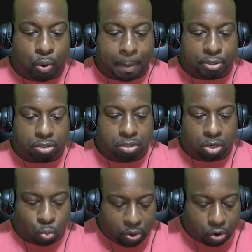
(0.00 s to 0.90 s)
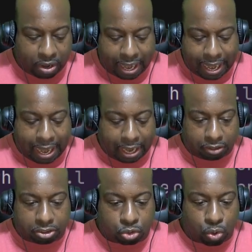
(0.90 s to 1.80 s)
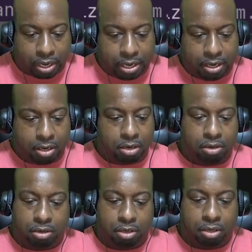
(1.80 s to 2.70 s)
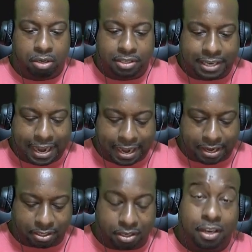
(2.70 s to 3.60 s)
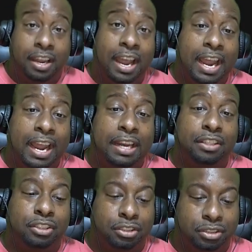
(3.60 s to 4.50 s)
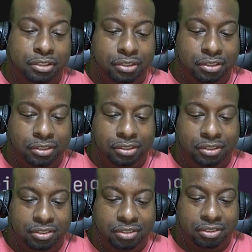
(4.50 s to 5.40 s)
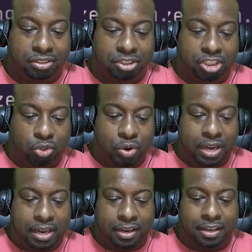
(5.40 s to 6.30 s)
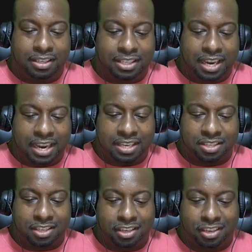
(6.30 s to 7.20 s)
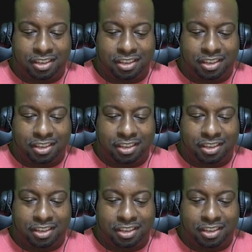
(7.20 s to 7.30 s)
parameters, we're going to add string task and string test